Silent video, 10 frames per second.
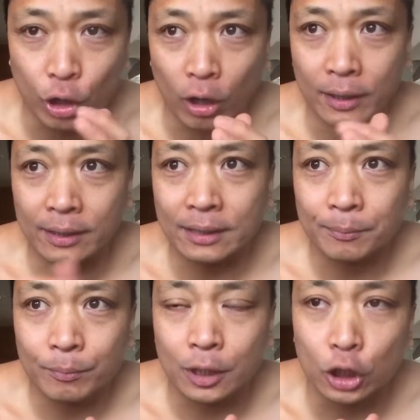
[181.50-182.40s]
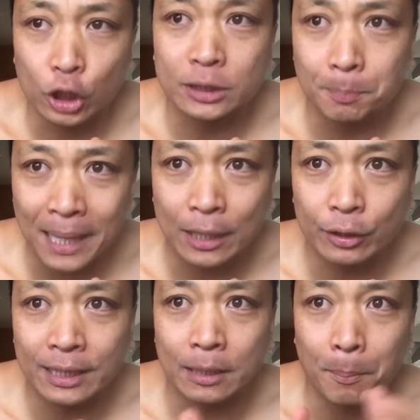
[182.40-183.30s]
yard looks
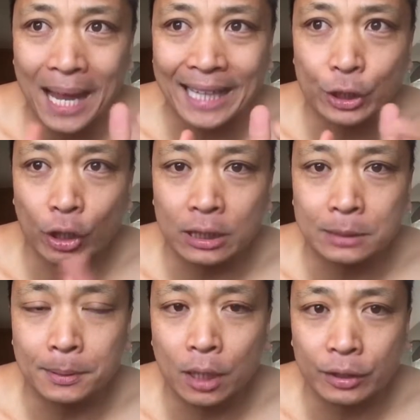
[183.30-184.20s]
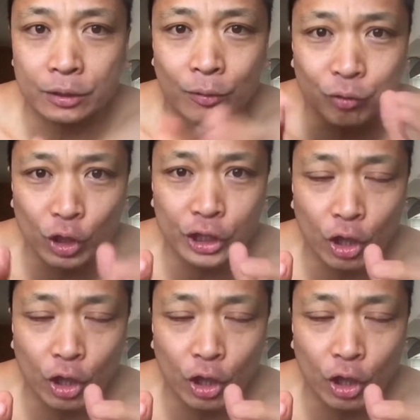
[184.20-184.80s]
better than the backyard is because the front